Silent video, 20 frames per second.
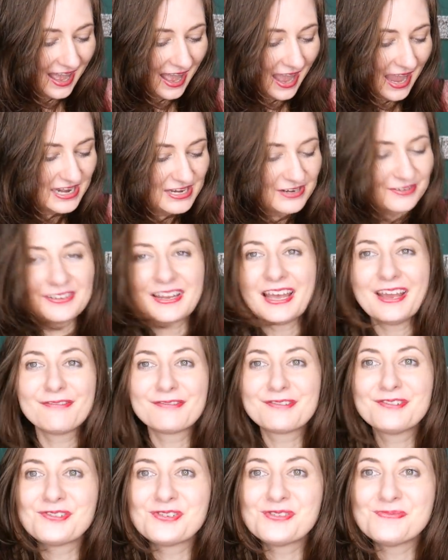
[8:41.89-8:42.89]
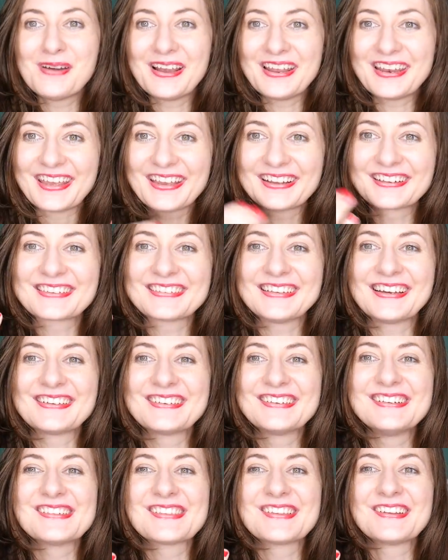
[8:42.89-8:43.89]
I don't have to do my nails
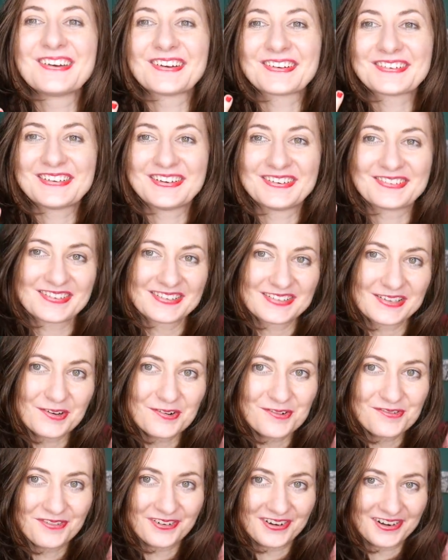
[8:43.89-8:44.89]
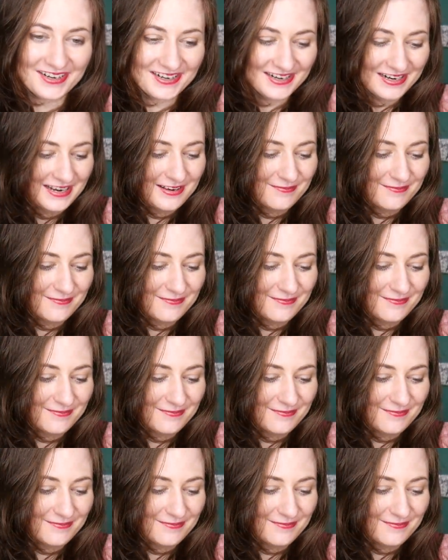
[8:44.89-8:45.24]
until the lockdown is over